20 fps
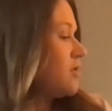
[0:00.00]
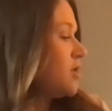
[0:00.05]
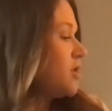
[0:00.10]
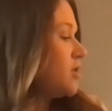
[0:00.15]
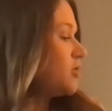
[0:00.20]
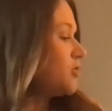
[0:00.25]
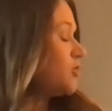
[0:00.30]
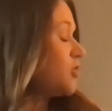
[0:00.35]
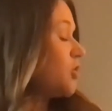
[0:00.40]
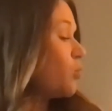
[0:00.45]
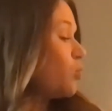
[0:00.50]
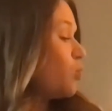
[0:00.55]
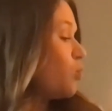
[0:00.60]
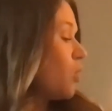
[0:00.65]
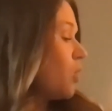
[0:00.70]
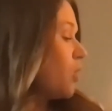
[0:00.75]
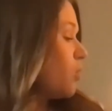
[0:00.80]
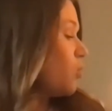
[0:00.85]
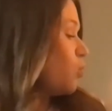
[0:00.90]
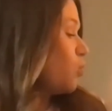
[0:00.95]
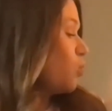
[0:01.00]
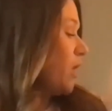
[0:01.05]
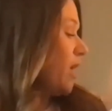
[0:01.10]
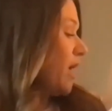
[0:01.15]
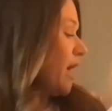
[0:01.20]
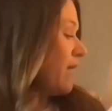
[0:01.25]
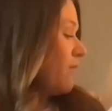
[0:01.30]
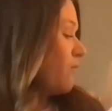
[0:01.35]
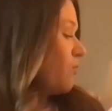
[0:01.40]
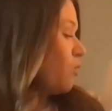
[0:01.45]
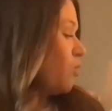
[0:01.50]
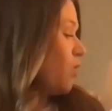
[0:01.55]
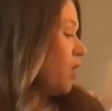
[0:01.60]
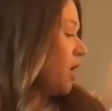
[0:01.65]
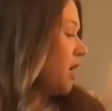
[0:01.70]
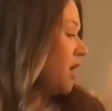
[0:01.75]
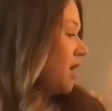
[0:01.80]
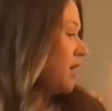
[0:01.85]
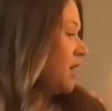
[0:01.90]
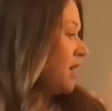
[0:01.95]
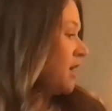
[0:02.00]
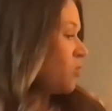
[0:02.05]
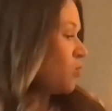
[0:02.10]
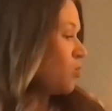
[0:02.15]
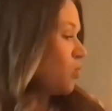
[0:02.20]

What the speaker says: So we have 1, we